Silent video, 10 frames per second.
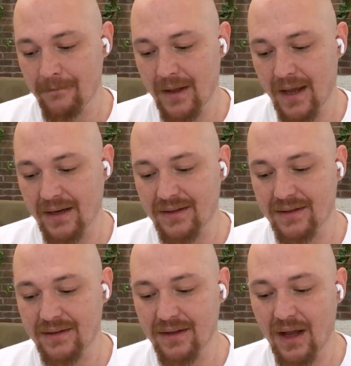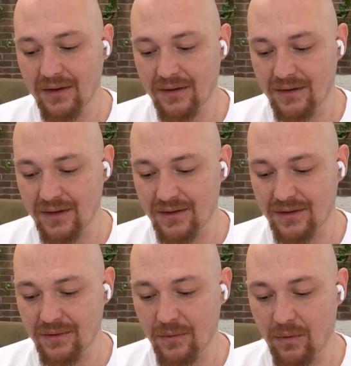And it's not
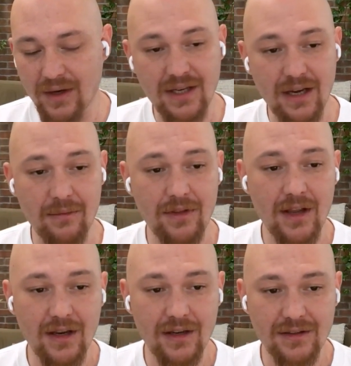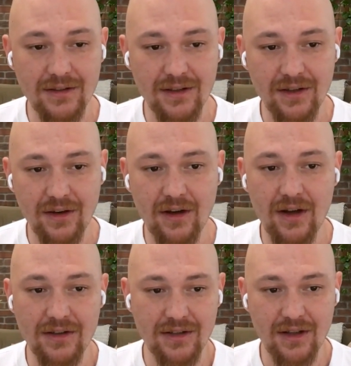this one-time thing. It's a
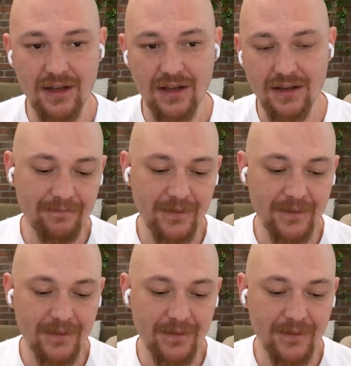constant thing.